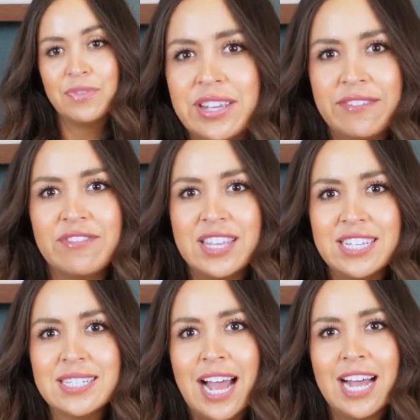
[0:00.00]
Give
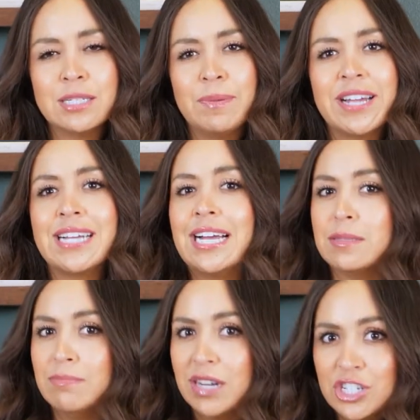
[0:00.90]
this aspect
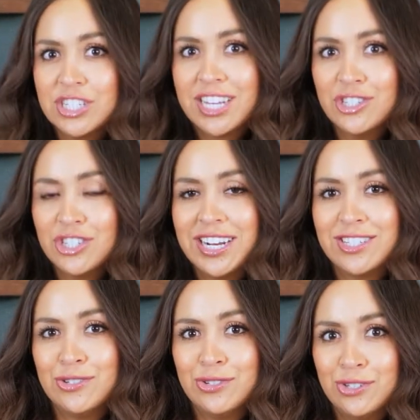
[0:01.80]
as much attention
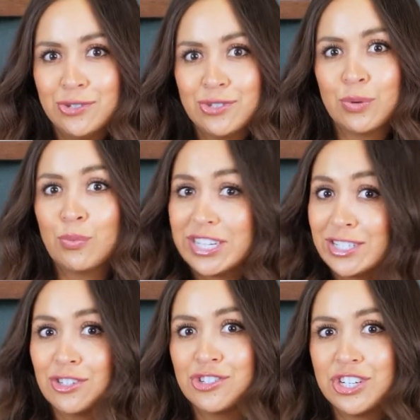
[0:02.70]
as you do to
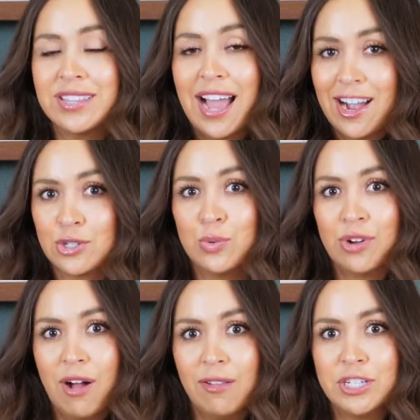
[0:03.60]
researching the actual
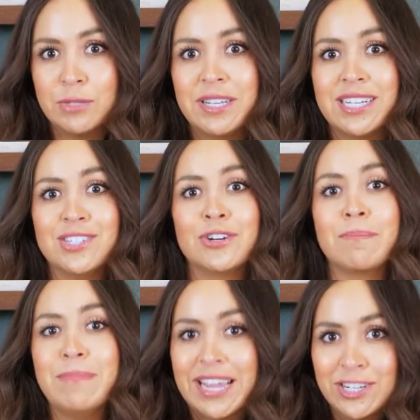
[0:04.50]
college because your
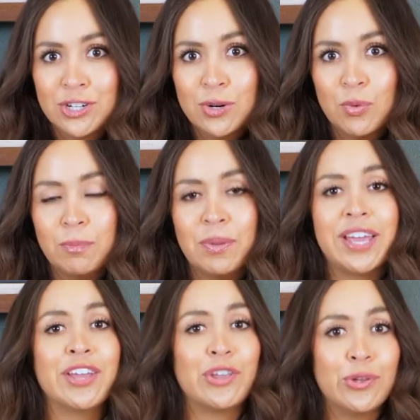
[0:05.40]
major will
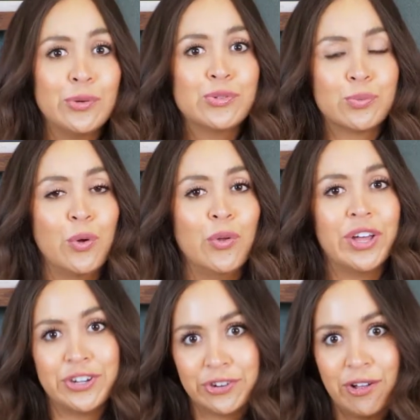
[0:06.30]
play a huge role
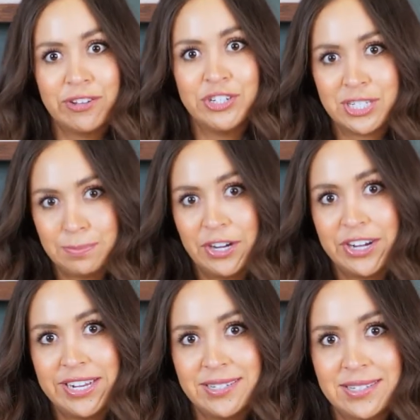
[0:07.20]
in your college
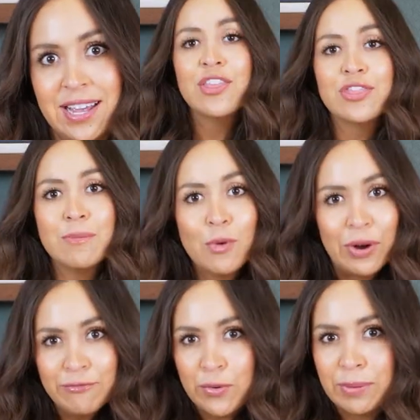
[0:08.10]
experience. The more
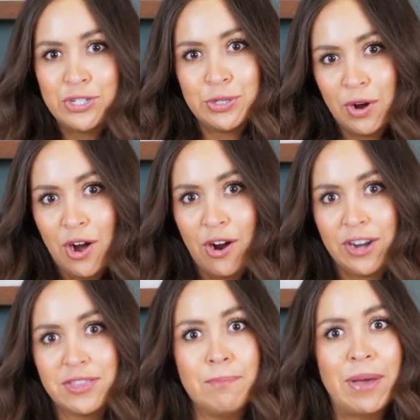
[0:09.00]
informed you
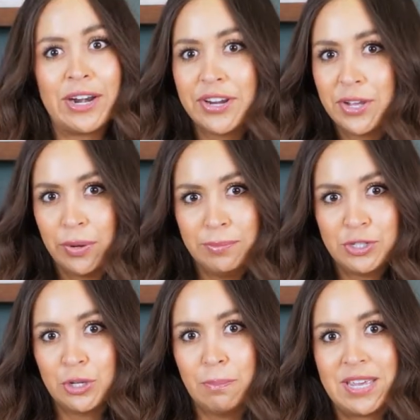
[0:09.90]
are, the better equipped
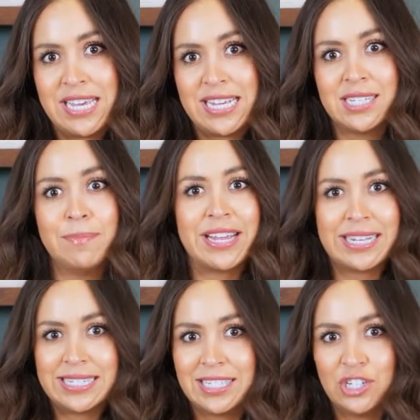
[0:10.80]
you'll be to make a
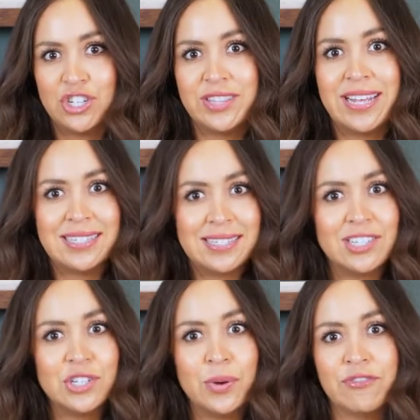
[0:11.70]
decision that
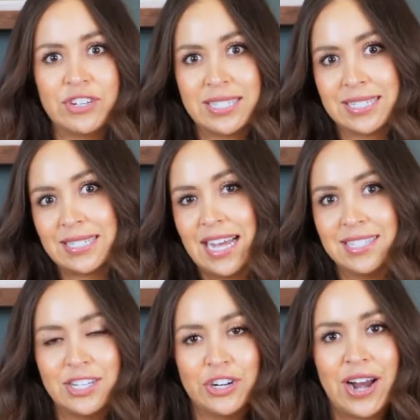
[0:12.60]
sets you up for
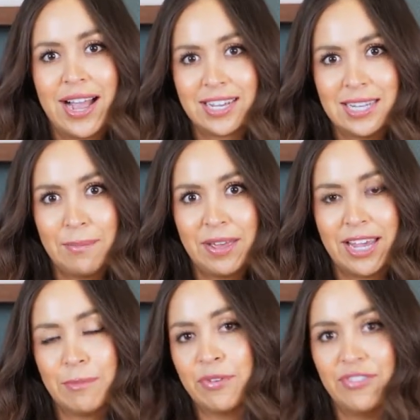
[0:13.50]
success in your academic
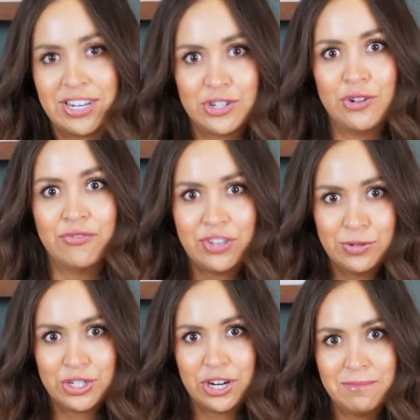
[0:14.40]
and professional
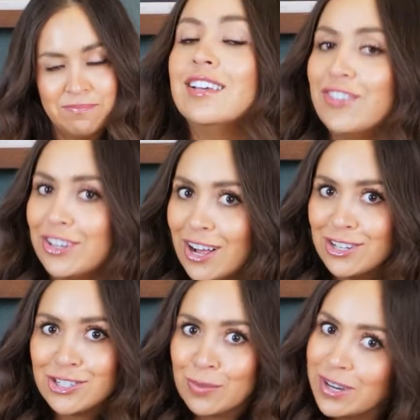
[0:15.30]
future. If you're
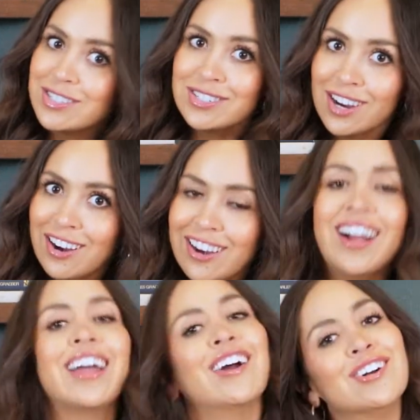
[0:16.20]
not sure where to start,
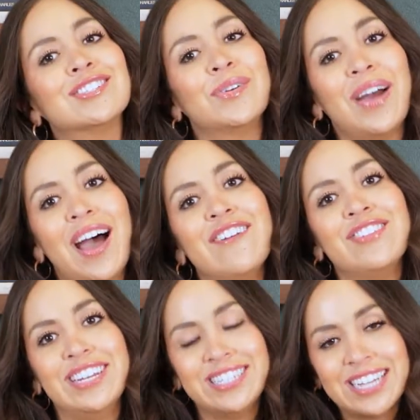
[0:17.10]
I also have
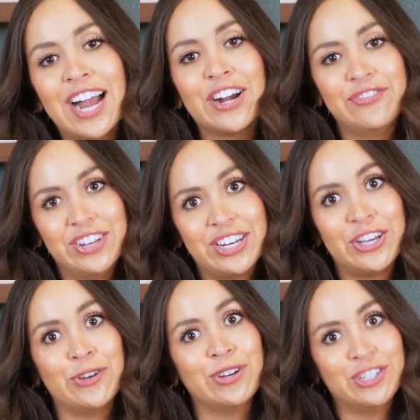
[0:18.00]
an entire
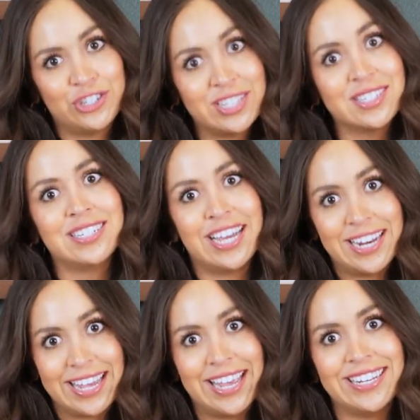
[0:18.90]
video just
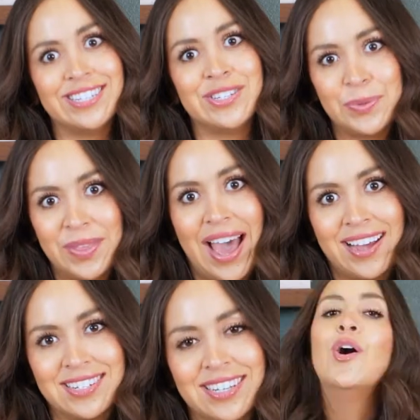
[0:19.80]
dedicated to
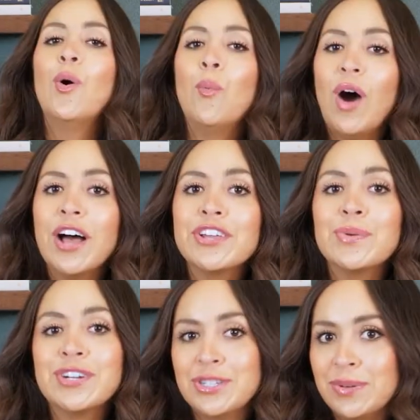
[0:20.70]
that. While you
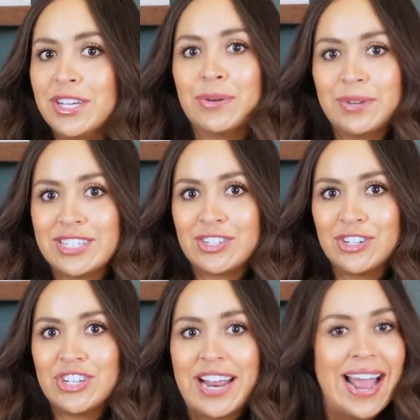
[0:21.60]
are doing your
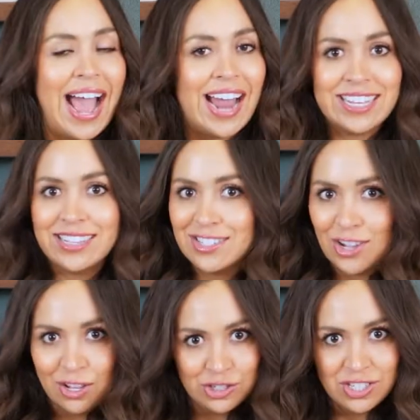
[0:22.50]
research and adding these
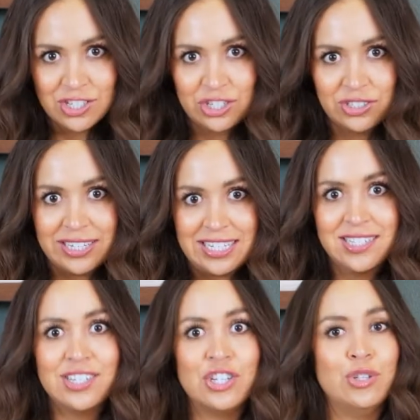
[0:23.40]
colleges to your
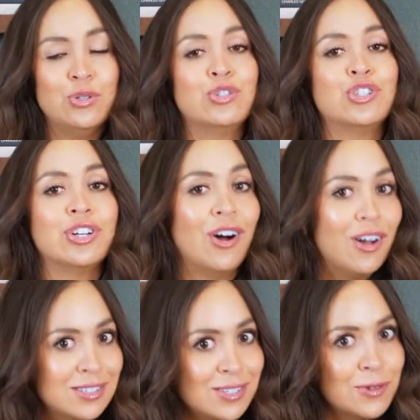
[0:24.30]
list, you should
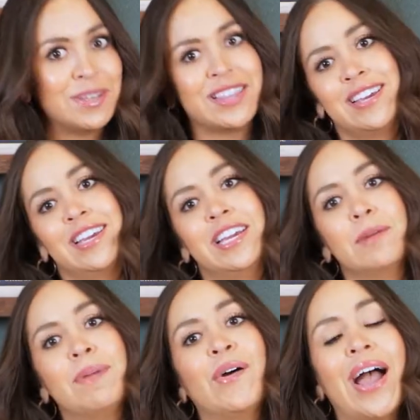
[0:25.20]
also be thinking
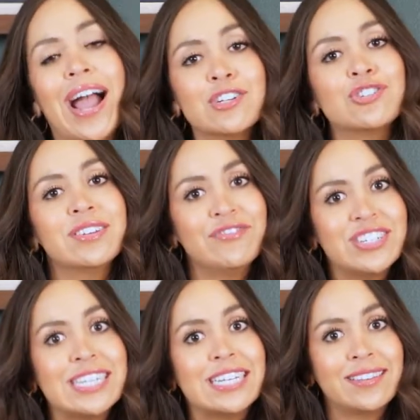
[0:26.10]
about actually
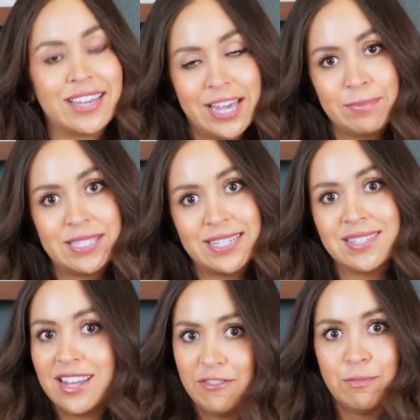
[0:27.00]
visiting the
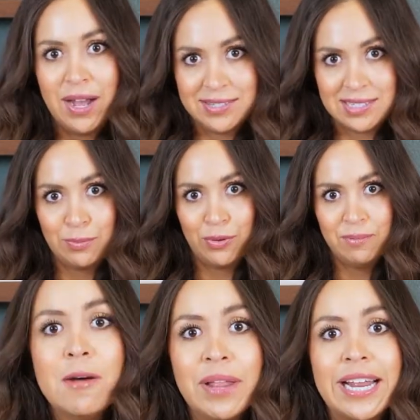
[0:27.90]
campuses if
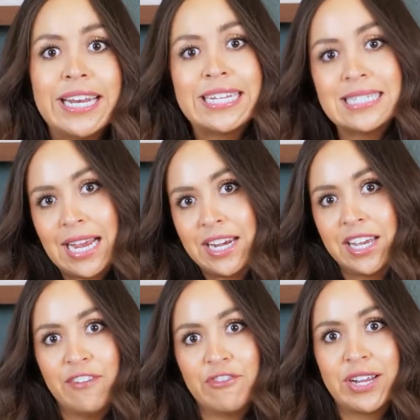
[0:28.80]
possible. Planning and signing
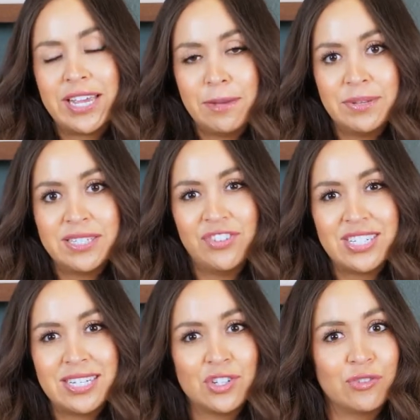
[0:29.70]
up for campus
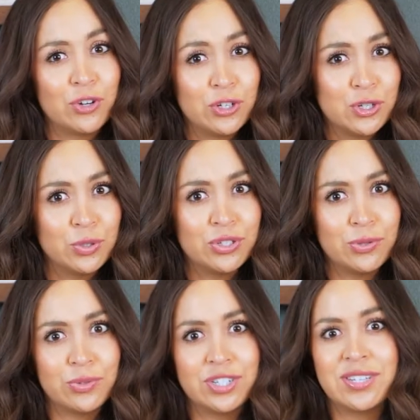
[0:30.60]
visits or virtual
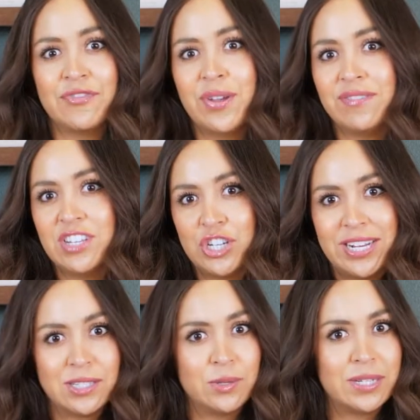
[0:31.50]
tours if you have the
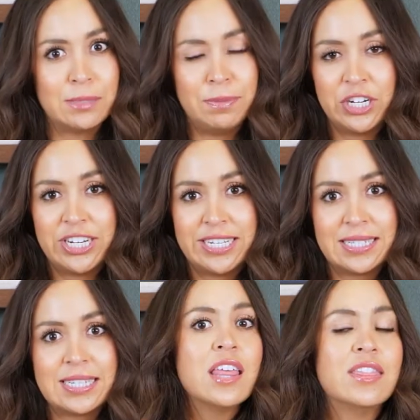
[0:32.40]
chance to
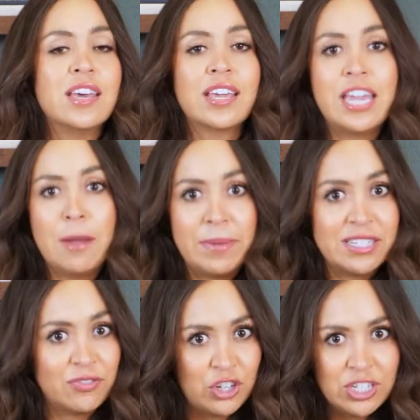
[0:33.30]
experience the
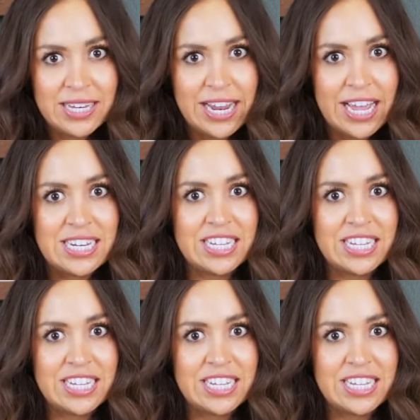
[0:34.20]
campus firsthand.